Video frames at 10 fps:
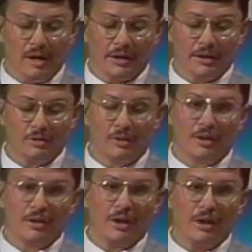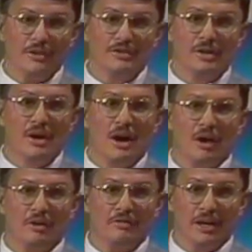locking trigger guards
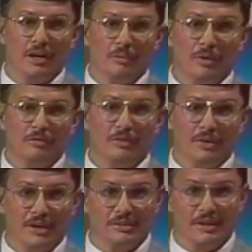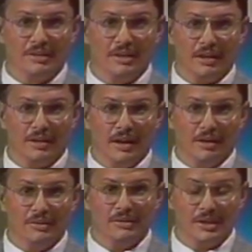are available for less than
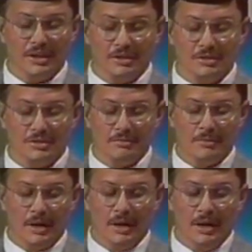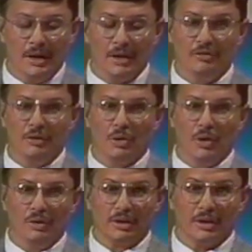$10 each. If you
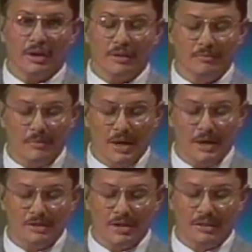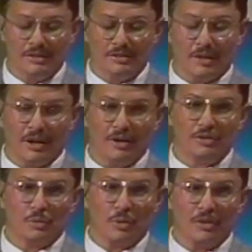own a gun, chances are
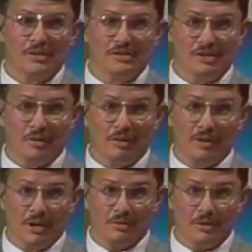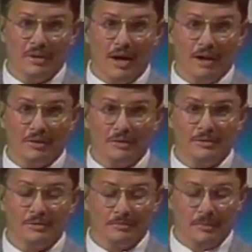it's worth several hundred
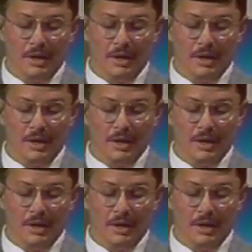dollars.